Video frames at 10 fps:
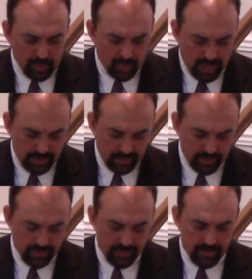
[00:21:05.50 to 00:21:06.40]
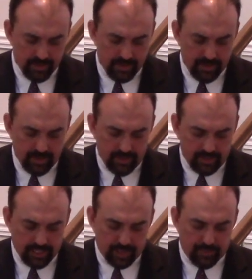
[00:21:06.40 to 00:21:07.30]
writer
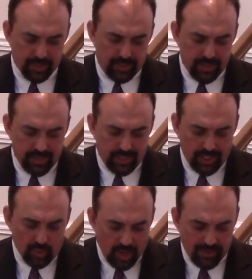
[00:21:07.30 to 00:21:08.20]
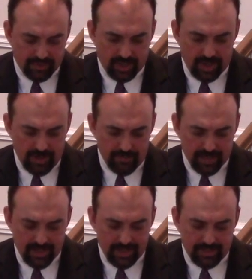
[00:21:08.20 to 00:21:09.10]
says, "But you have
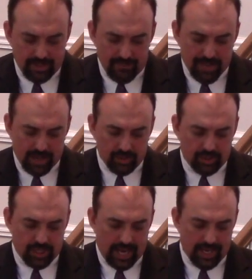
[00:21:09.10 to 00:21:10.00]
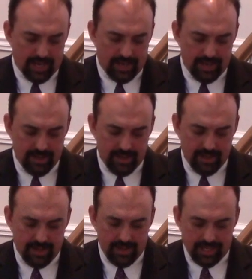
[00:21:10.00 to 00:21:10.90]
come to Mount Zion,
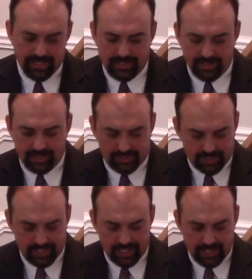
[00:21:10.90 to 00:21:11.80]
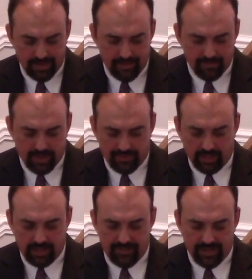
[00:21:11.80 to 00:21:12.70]
and to the city of
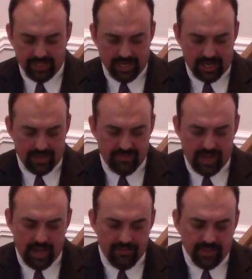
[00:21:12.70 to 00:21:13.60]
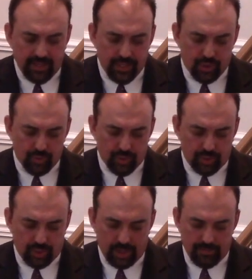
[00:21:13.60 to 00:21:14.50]
the living God, the heavenly
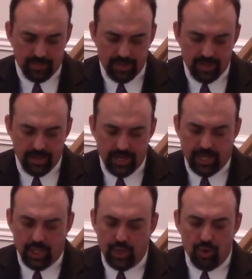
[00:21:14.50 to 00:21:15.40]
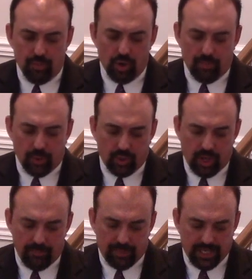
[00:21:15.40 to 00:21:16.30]
Jerusalem, an innumerable
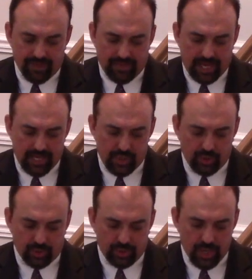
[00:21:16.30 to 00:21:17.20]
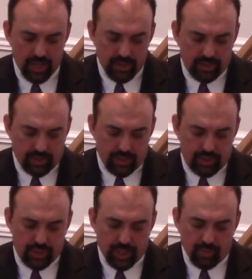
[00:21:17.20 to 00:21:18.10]
company of angels, to the
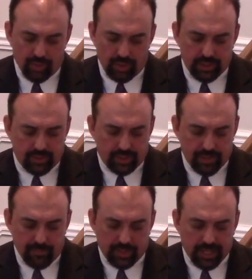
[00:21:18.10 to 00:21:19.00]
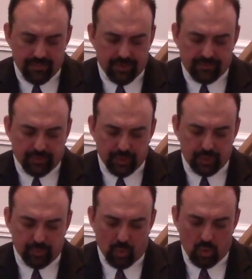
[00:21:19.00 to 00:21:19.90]
general assembly of the
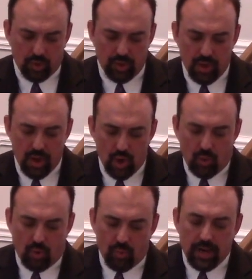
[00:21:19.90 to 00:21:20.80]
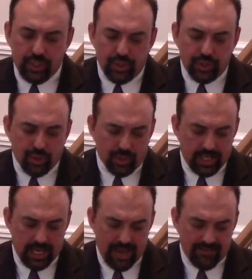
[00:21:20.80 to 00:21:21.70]
firstborn who are registered
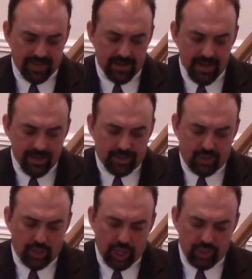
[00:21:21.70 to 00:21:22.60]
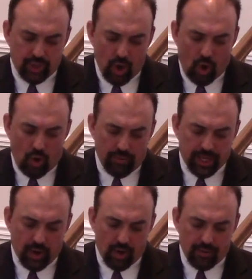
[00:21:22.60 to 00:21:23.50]
in heaven, to judge all
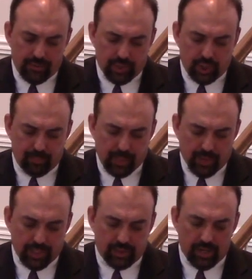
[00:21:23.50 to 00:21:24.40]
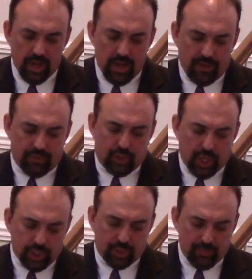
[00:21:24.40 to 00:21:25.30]
the earth, the spirits of
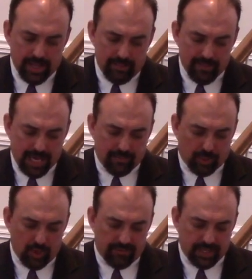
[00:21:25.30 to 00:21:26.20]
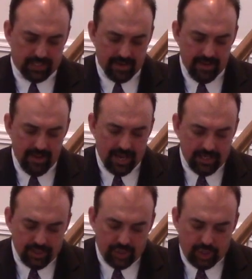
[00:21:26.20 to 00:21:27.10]
just men made perfect,
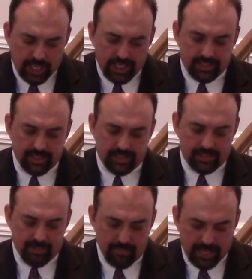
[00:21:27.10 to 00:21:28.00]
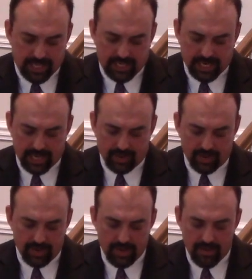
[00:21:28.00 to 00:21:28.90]
and to Jesus, the
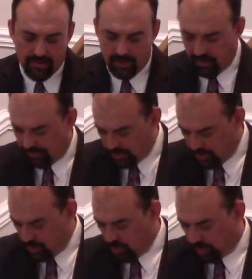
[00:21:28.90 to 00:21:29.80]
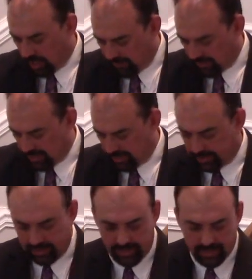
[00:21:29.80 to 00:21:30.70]
mediator of the new covenant,